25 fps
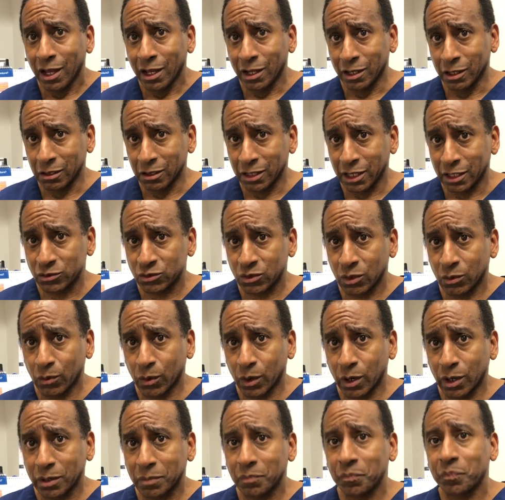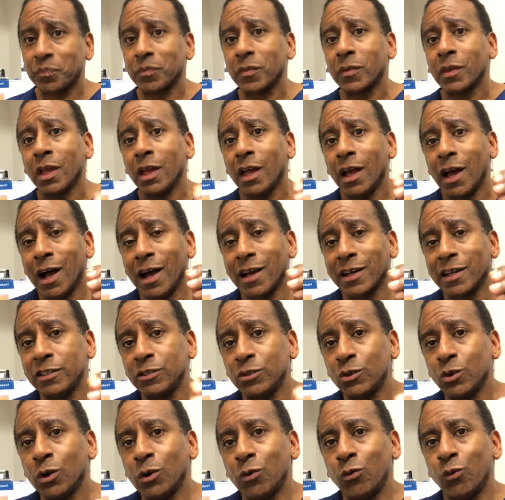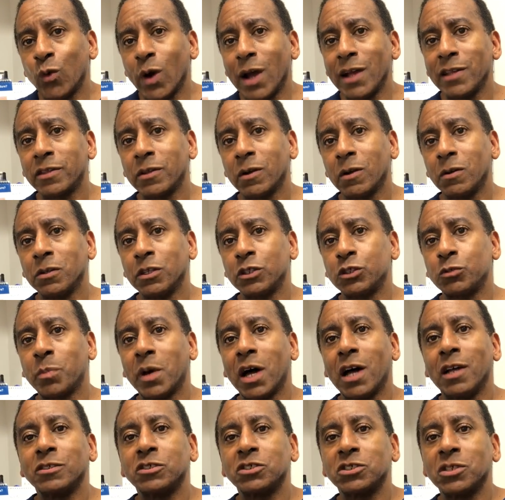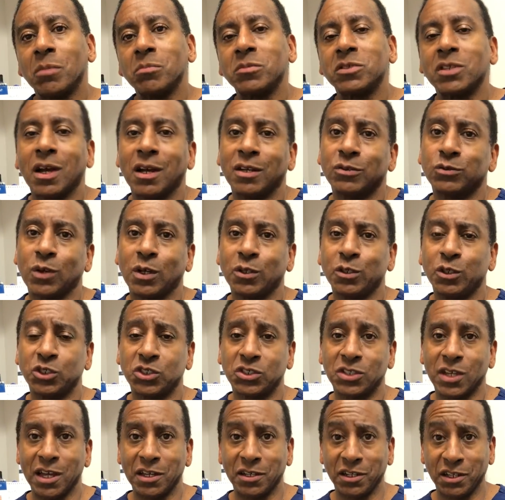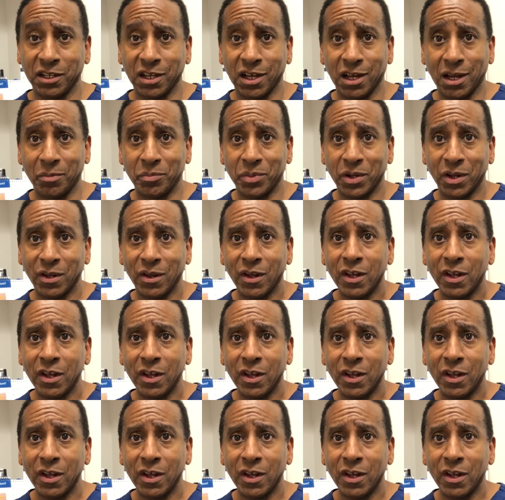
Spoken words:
a little extra work, I can do it right there on the spot, sometimes while you're standing up.